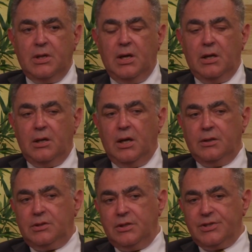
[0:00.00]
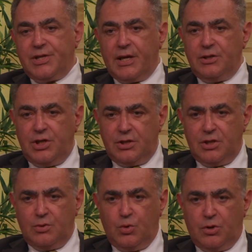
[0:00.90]
until the Second
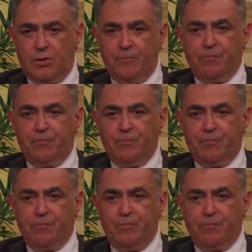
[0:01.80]
Chechen War.